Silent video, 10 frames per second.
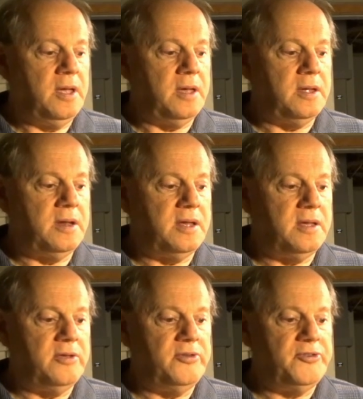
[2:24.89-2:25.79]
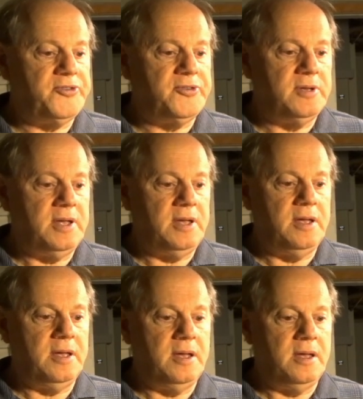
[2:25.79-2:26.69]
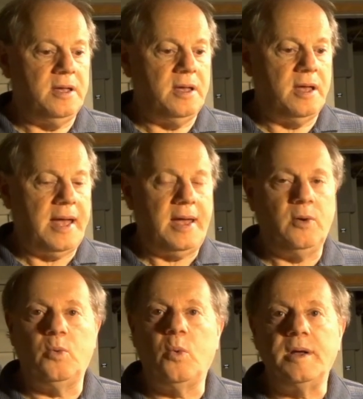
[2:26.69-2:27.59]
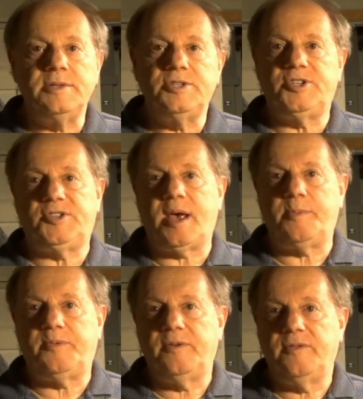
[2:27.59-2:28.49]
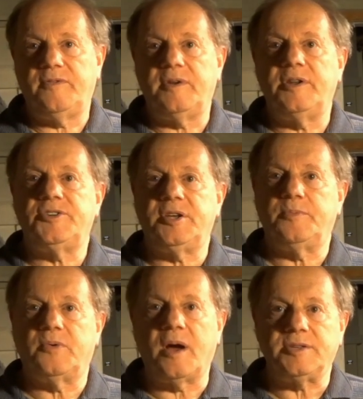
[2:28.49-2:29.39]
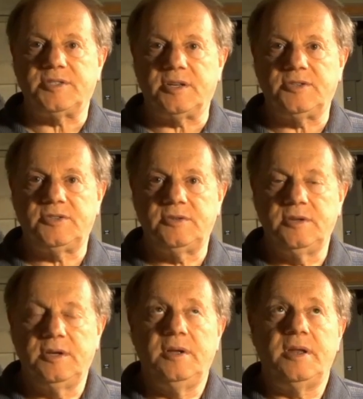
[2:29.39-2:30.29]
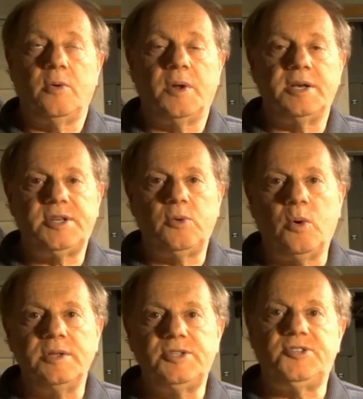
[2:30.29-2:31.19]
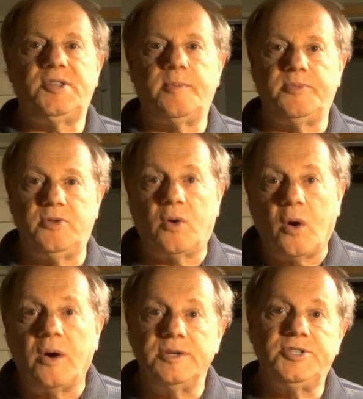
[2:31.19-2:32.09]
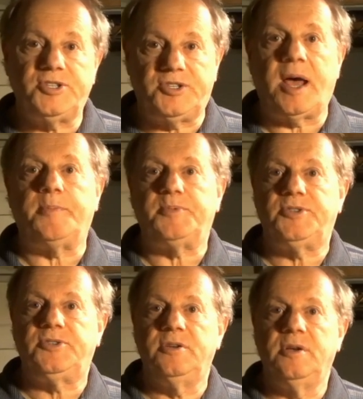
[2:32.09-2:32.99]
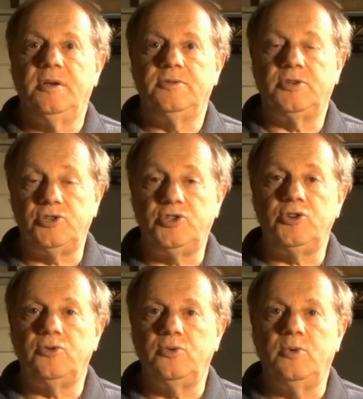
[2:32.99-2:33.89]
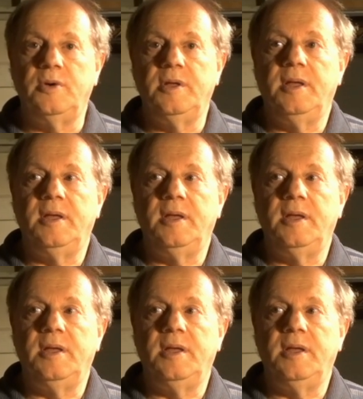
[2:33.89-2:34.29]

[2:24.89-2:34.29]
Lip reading: It is a one-step finishing process. Now when I say one step, there are steps to do